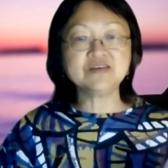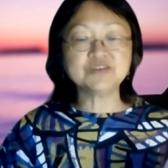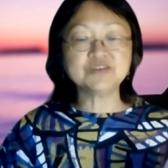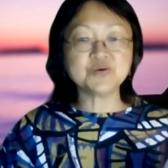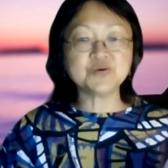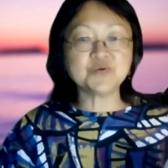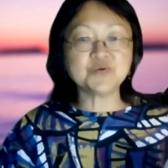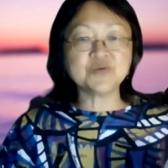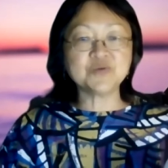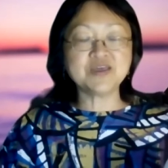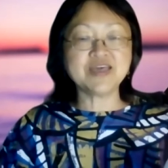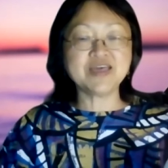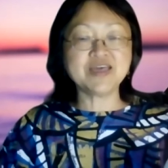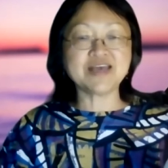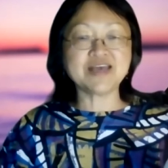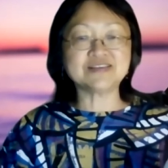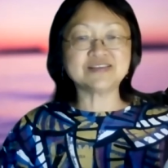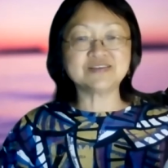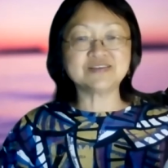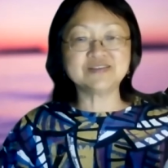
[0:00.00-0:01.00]
So yeah,
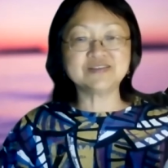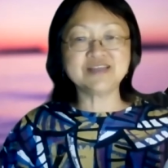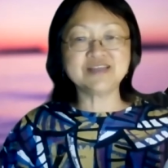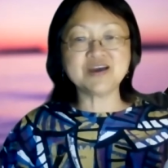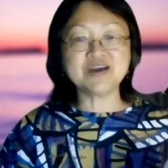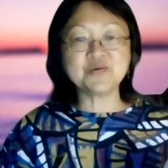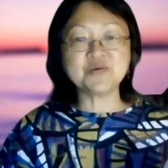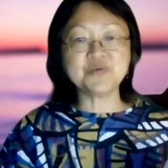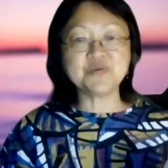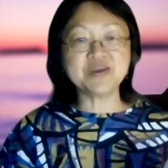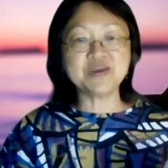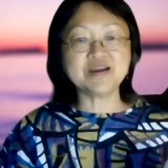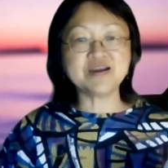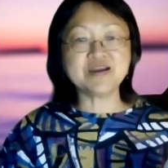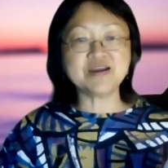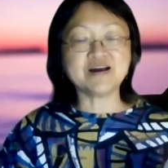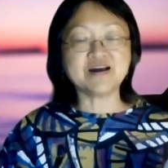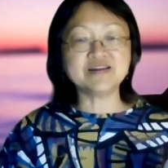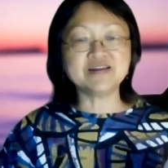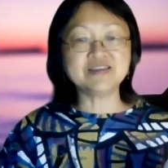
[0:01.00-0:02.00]
yes, now we
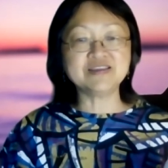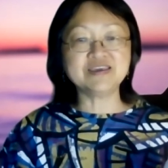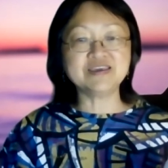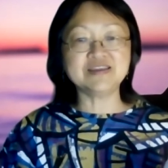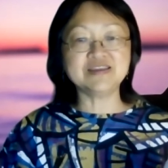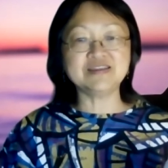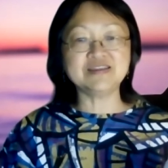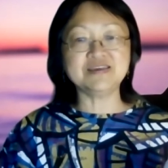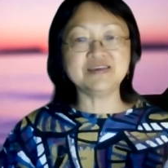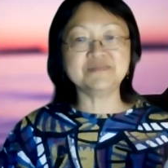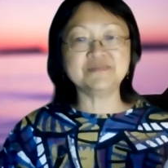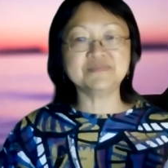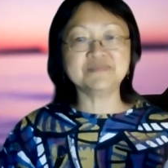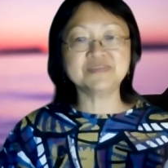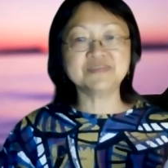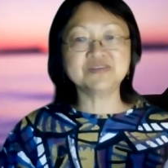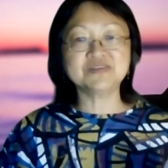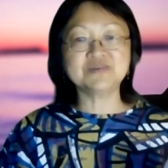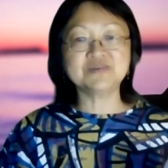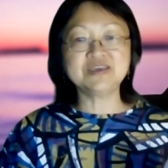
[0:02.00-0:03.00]
are on kidney.
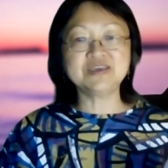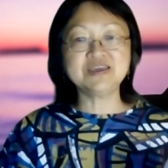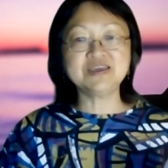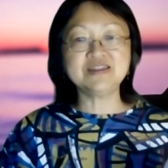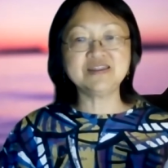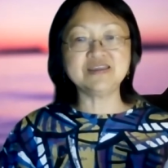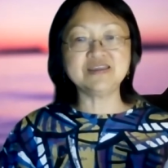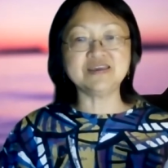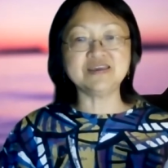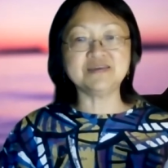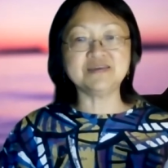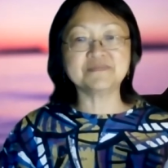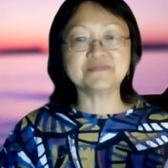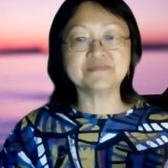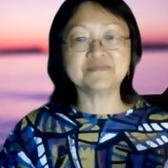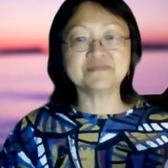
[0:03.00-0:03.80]
So kidney.